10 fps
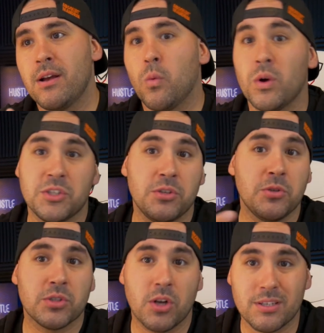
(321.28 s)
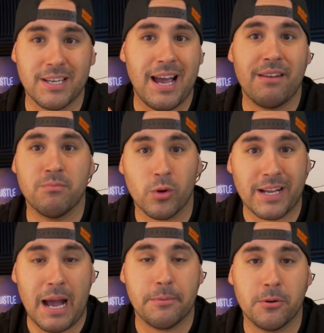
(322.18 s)
once you do start to have more
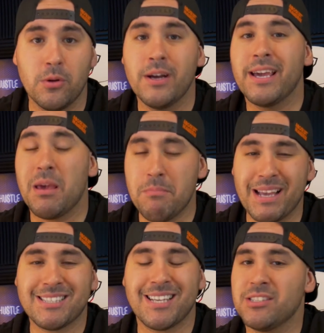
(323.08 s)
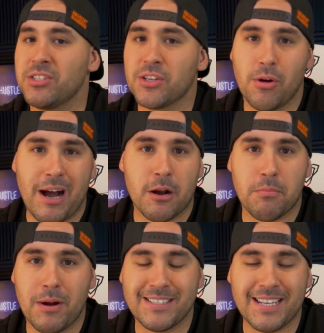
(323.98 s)
capital, it makes sense to go higher
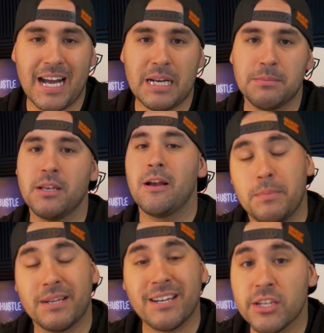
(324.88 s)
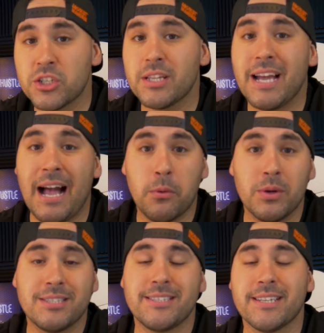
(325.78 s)
priced items, but initially I
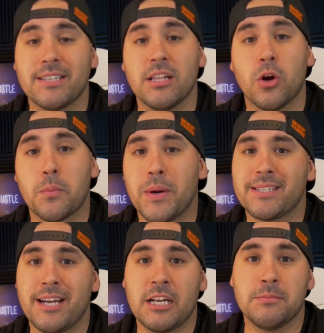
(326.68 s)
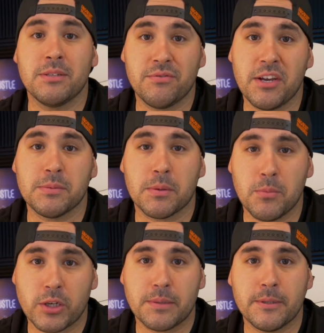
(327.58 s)
would stick to lower priced items in Facebook
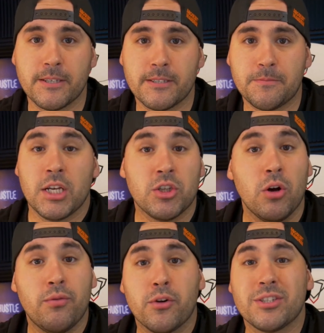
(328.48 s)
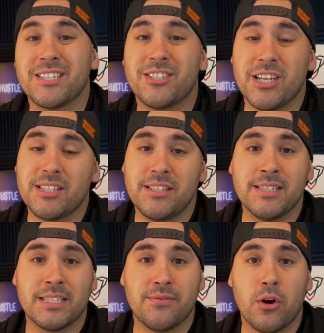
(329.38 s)
Marketplace. So for suggestions
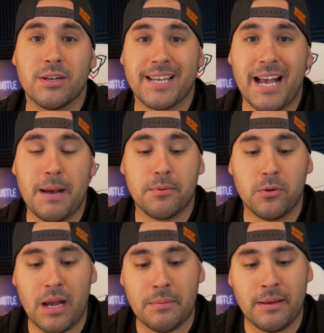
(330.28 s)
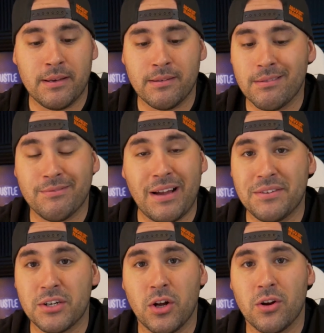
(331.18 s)
as far as capital, I mean,
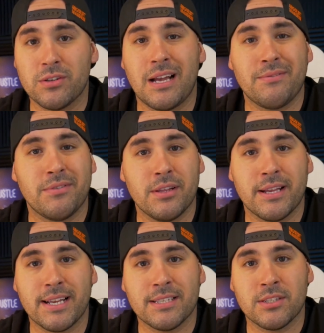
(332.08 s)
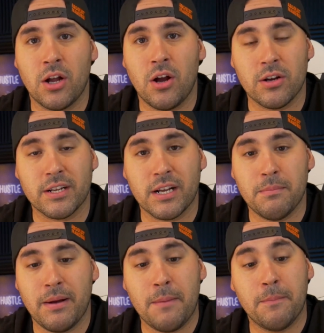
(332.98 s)
$500 I feel like is not hard to come
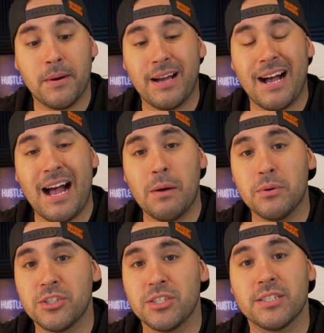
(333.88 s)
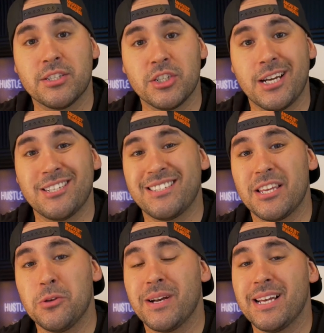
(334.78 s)
by, but I would just suggest that
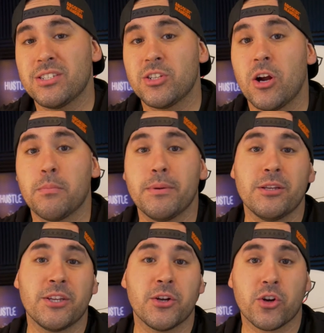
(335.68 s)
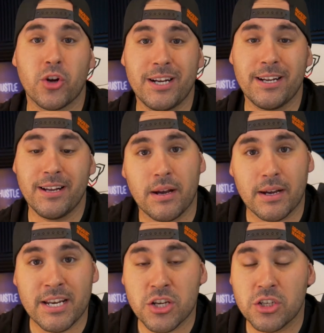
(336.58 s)
you guys start building your credit.
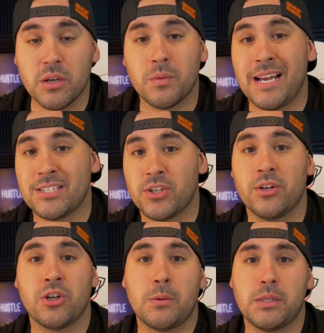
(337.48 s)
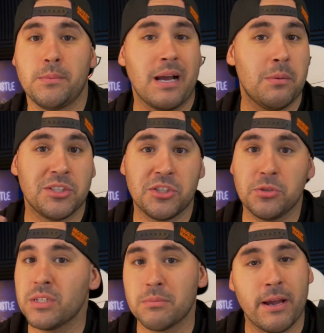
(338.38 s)
Initially, when I started dropshipping, I was just
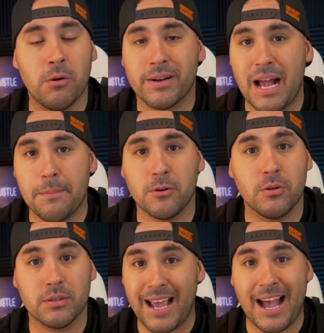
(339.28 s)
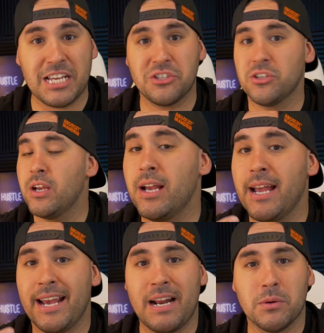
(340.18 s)
using my own capital, cash,
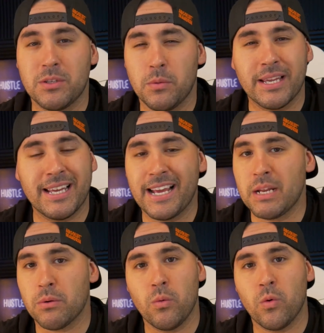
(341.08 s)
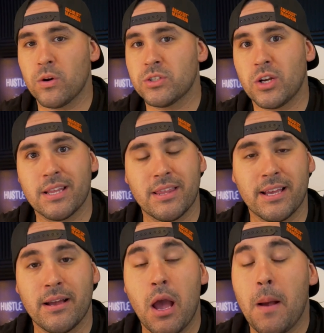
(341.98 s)
and I wasn't really getting any rewards or
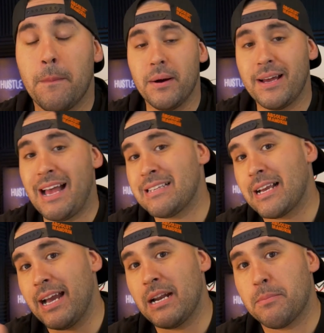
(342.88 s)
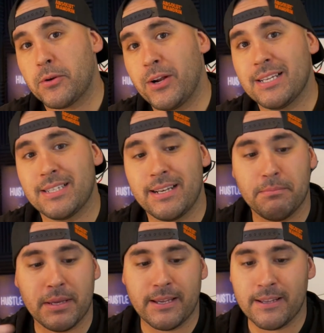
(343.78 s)
anything. But as I kind of progressed and
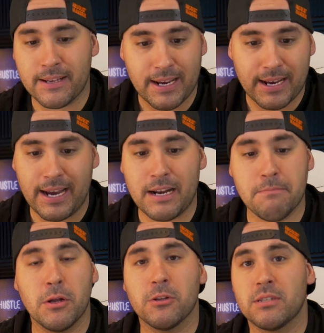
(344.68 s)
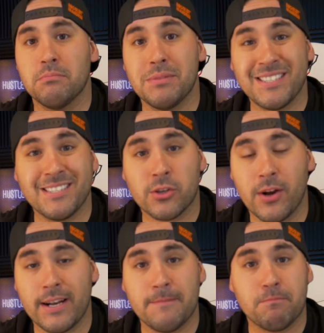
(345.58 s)
I kind of built some business
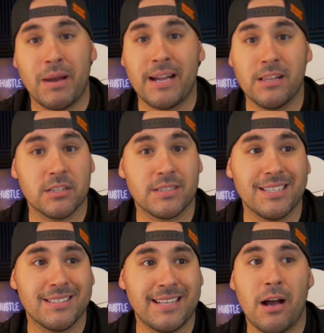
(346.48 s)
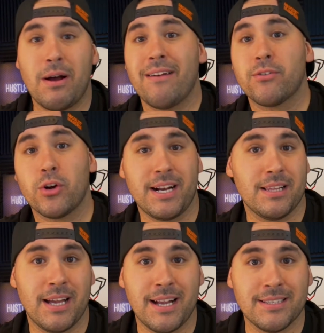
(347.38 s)
credit, my LLCs now have credit
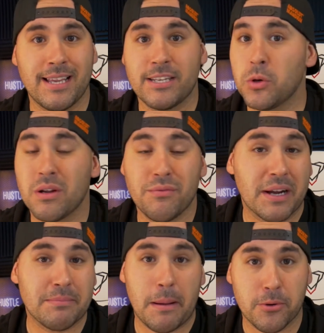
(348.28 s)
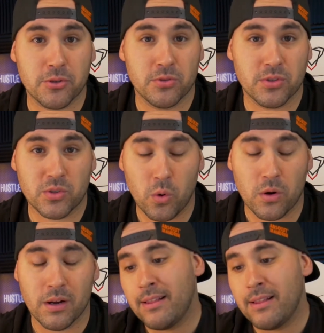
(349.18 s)
lines that don't affect my personal score.